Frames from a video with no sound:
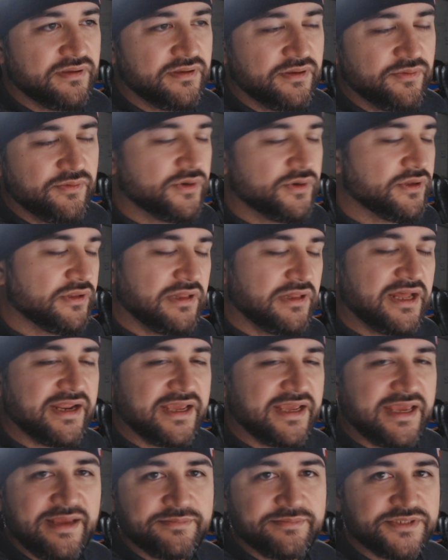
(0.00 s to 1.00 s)
well, a lot of
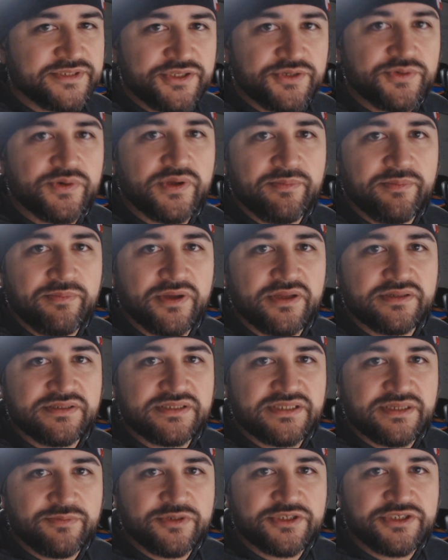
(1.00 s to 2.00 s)
games do it, but
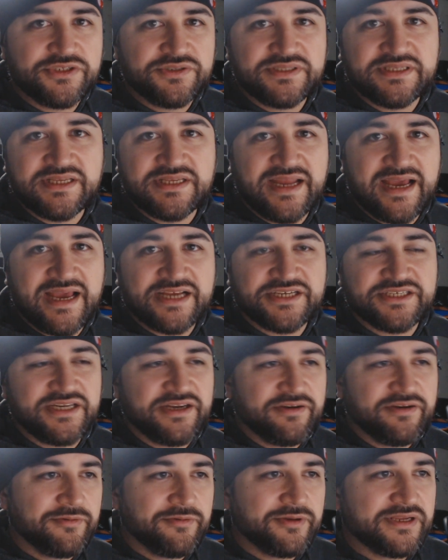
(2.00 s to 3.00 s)
someone chooses an action,
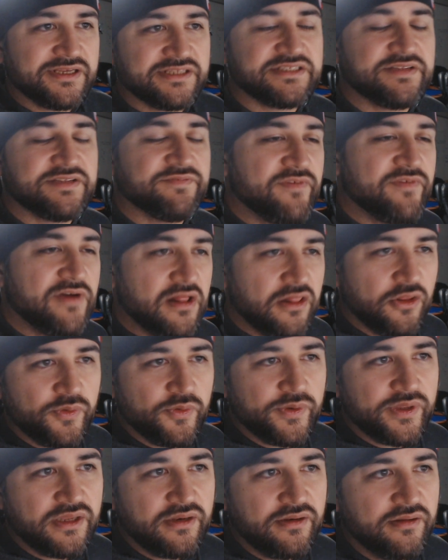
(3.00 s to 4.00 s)
everyone gets to follow
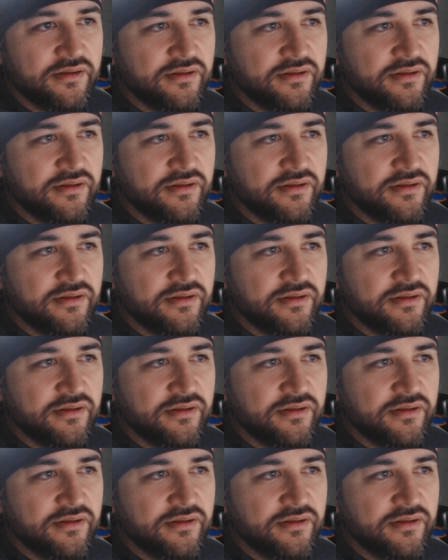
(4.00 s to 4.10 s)
it.